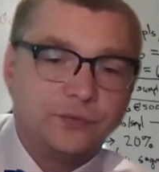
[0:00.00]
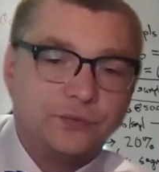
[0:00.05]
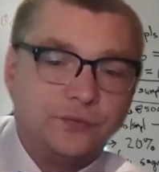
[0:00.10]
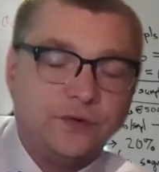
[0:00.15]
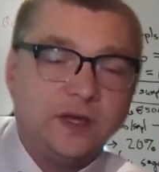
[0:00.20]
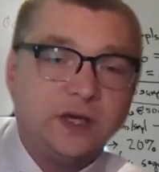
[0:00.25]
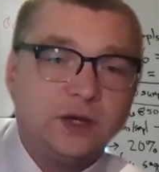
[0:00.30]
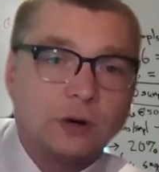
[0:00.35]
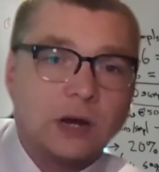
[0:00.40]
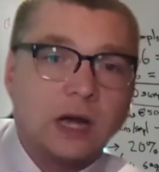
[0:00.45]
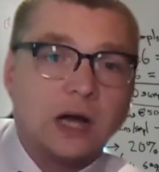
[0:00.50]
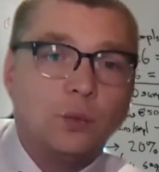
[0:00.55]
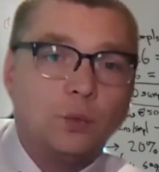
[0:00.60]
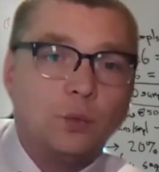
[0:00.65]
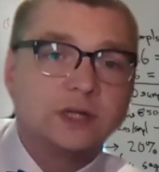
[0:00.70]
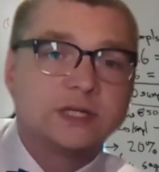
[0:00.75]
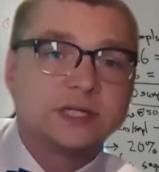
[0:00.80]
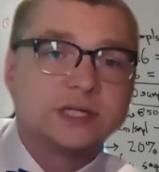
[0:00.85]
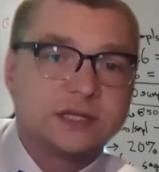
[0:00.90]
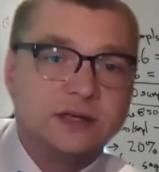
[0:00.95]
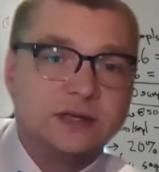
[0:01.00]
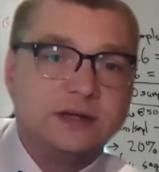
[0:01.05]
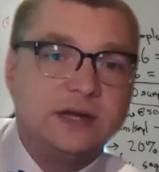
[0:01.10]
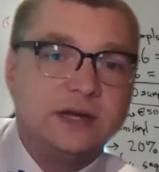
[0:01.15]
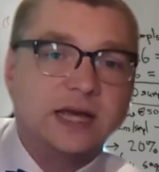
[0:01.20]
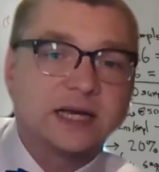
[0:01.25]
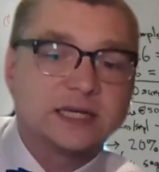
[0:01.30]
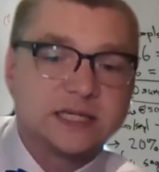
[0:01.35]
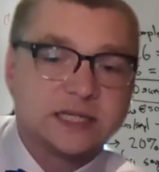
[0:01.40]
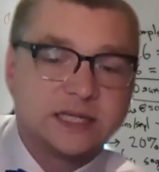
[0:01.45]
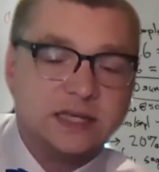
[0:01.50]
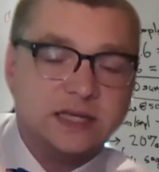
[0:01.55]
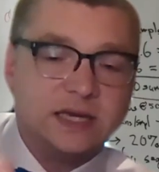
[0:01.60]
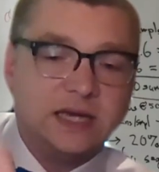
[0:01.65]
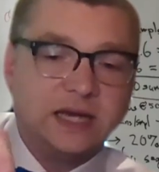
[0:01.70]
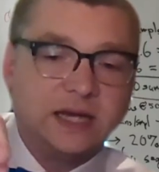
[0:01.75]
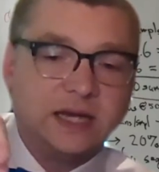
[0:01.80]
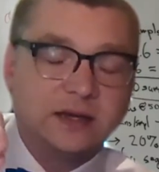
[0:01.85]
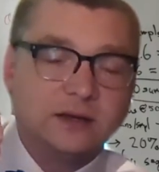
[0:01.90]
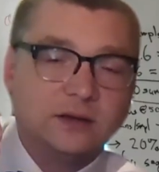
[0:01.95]
figure out what's the next
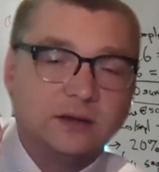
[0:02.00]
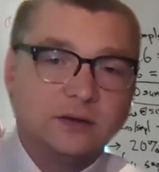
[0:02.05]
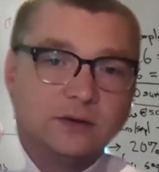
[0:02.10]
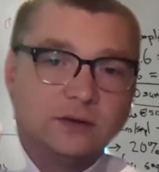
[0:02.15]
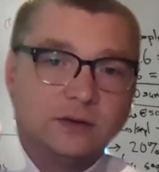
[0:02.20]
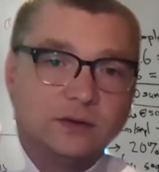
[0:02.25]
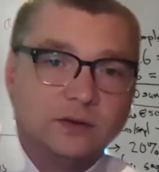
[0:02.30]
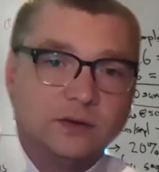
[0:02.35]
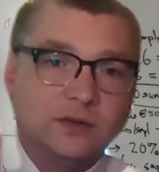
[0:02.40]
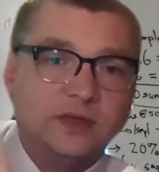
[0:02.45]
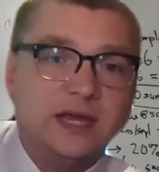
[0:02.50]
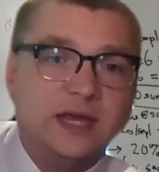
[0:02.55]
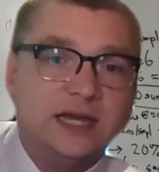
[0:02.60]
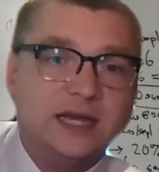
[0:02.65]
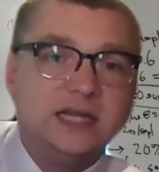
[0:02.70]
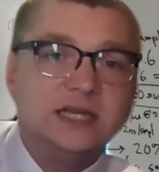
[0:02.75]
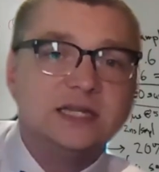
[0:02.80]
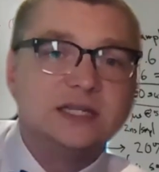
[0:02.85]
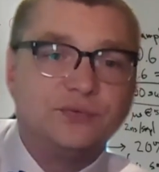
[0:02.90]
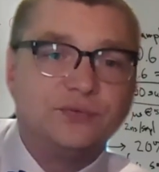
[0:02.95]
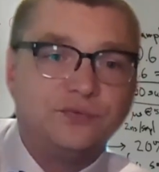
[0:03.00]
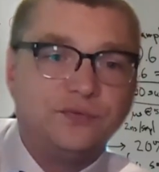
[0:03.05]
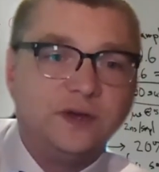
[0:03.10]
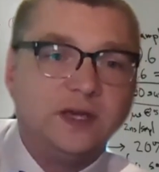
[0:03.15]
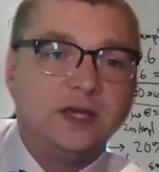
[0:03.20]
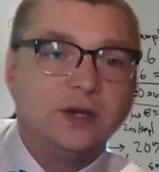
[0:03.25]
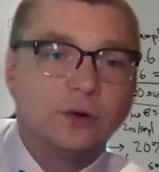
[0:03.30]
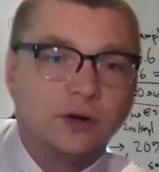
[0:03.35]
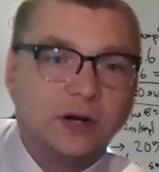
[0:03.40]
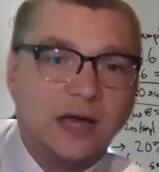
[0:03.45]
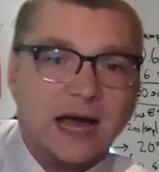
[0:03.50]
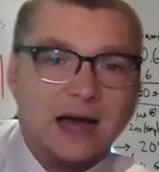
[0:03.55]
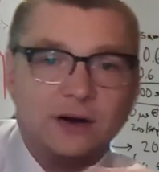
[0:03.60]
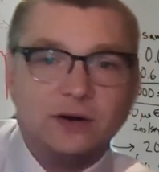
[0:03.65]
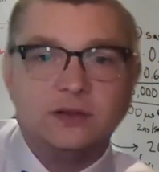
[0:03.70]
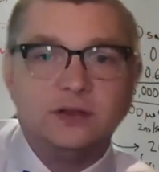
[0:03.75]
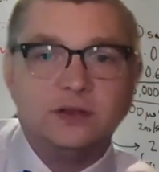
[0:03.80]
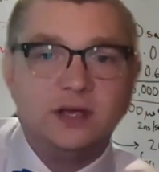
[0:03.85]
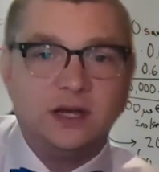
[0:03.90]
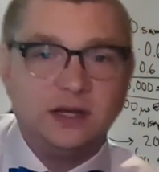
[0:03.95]
thing they need to figure it
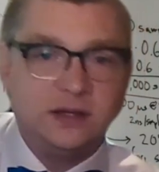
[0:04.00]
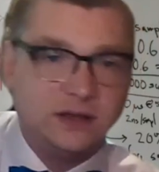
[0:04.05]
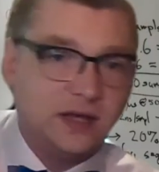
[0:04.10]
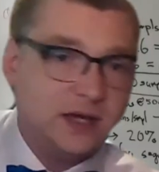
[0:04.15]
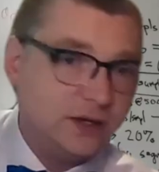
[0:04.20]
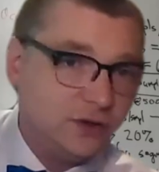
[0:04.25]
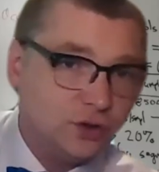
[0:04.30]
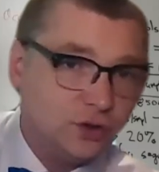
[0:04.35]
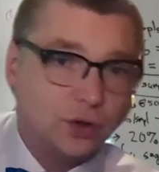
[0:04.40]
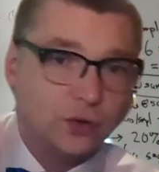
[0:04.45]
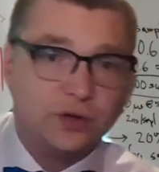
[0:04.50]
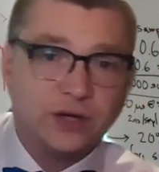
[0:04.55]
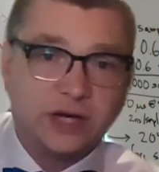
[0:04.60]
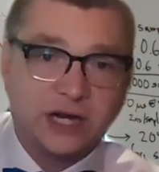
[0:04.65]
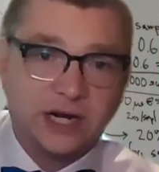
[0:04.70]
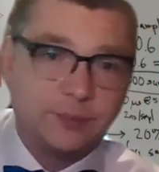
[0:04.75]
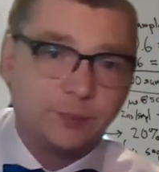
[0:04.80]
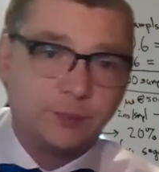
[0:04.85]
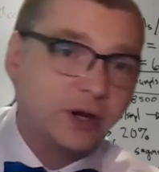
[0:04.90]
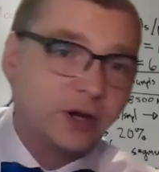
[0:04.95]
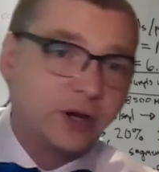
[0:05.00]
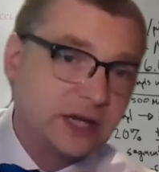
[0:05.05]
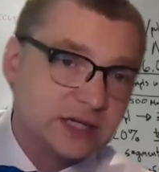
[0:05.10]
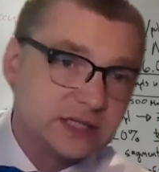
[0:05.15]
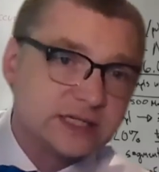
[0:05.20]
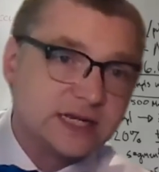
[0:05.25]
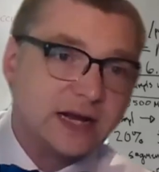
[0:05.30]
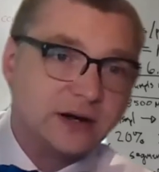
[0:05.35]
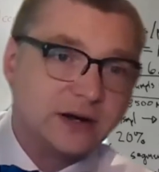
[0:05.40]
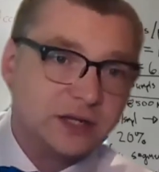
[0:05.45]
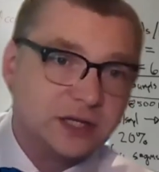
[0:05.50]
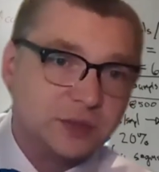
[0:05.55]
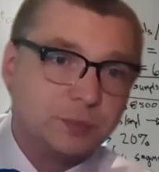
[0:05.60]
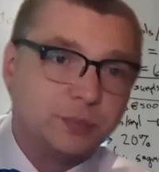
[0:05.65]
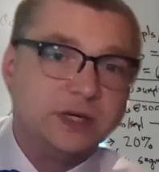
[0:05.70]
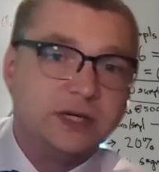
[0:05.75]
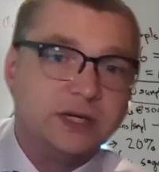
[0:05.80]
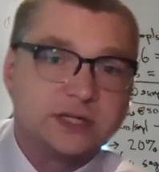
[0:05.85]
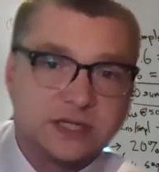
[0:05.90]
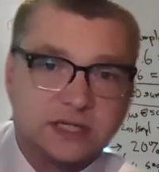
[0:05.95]
out. And you got to break it down into
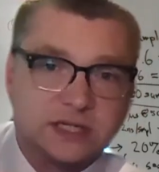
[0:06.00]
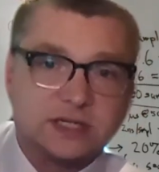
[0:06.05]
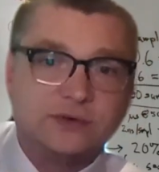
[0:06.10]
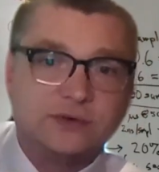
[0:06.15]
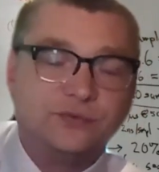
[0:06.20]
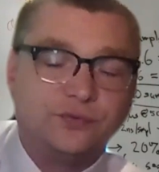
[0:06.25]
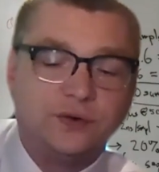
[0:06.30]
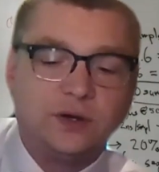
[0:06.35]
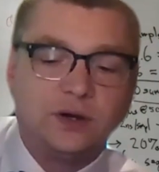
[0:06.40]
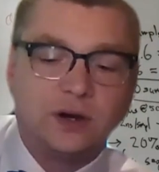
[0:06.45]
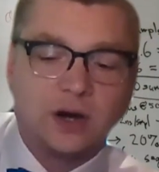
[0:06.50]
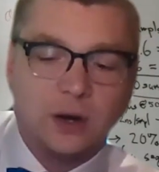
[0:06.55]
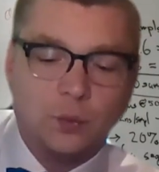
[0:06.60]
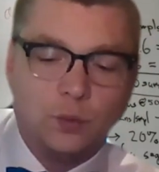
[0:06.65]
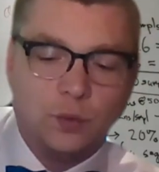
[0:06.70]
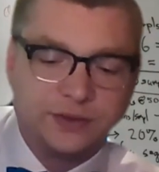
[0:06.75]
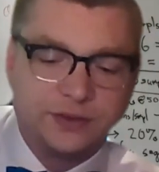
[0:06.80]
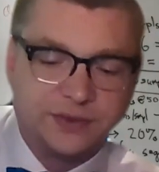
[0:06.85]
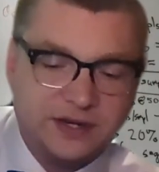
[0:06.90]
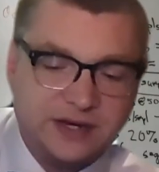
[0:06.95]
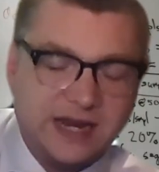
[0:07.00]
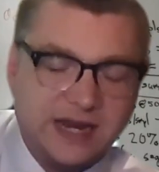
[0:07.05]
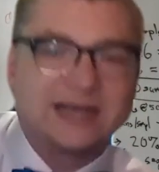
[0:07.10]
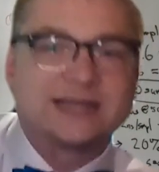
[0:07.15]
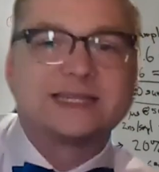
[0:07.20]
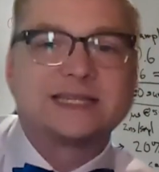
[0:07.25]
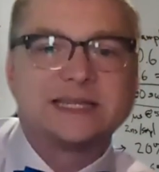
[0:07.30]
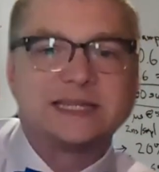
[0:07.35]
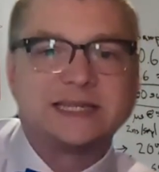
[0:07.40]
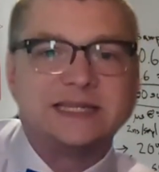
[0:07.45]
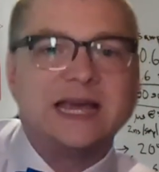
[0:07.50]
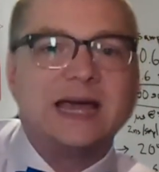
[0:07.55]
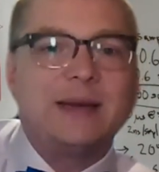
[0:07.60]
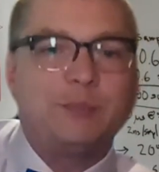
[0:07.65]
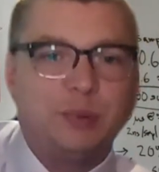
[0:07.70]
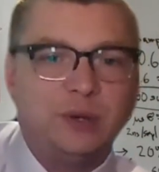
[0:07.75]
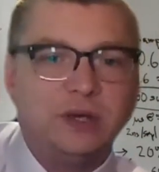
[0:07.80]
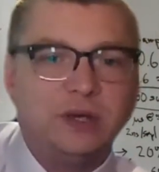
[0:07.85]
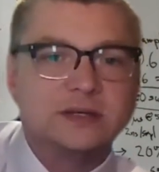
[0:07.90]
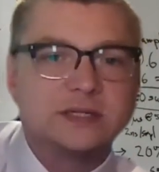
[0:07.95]
pieces and figure out what the next step
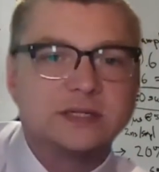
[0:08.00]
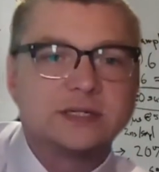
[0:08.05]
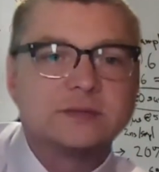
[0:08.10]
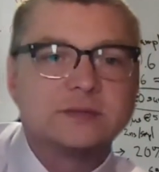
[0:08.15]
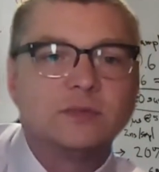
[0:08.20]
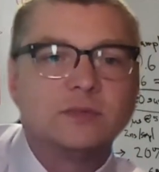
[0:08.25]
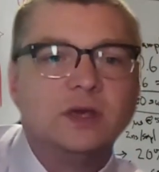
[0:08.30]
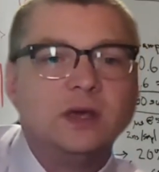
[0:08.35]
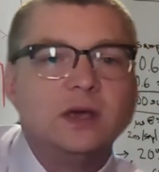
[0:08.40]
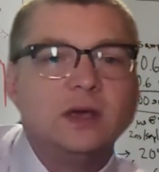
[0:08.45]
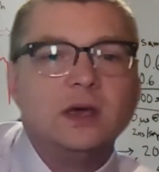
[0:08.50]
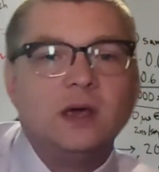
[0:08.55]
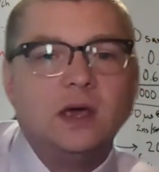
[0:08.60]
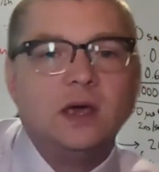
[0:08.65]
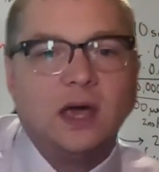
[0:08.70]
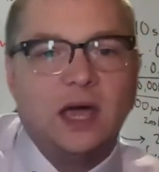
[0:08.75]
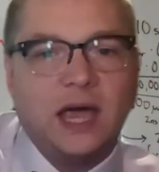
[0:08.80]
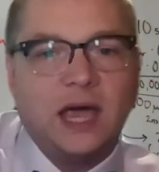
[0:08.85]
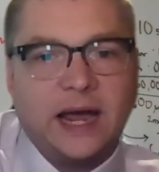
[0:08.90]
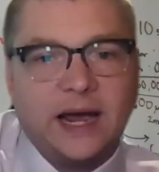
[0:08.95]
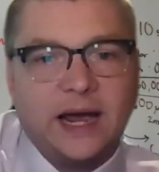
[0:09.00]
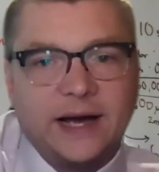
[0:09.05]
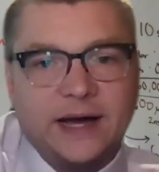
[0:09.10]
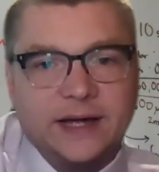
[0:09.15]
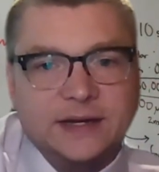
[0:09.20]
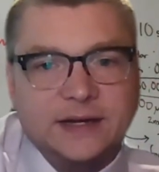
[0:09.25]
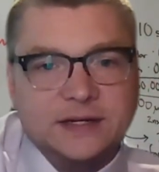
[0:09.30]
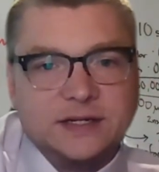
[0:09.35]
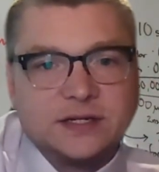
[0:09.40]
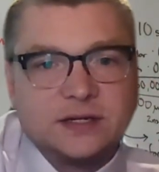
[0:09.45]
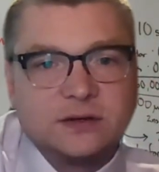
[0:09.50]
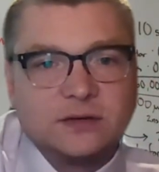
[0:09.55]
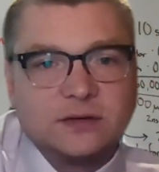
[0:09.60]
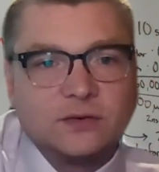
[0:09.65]
is. And